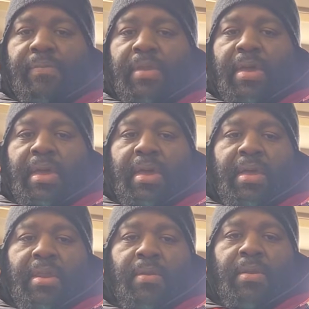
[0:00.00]

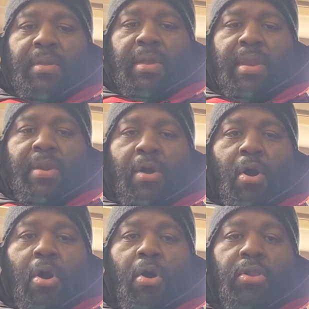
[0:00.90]
and an
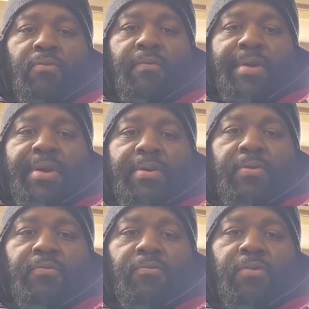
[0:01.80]

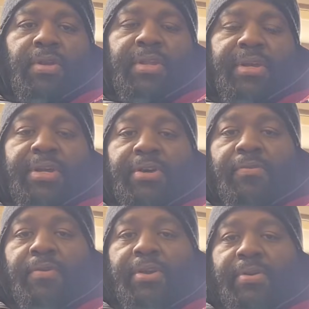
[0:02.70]
all-around really
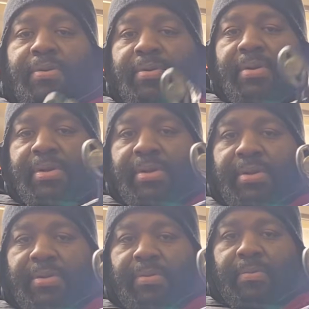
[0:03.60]
good reel.
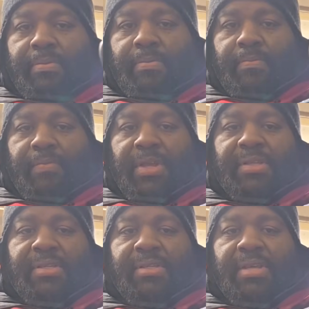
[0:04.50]

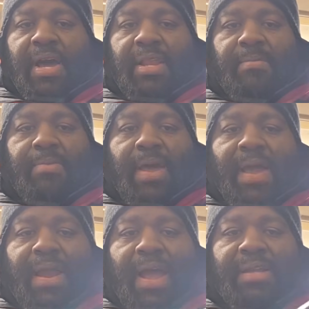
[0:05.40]
It's solid
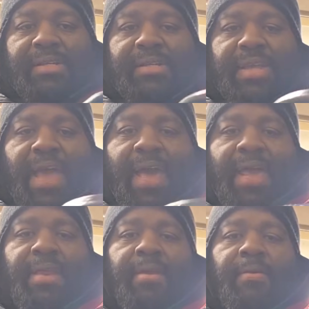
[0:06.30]
black. I just
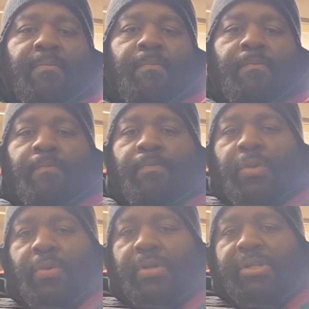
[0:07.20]
added
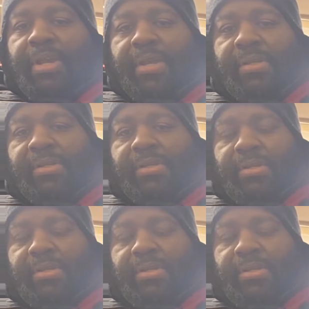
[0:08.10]
or changed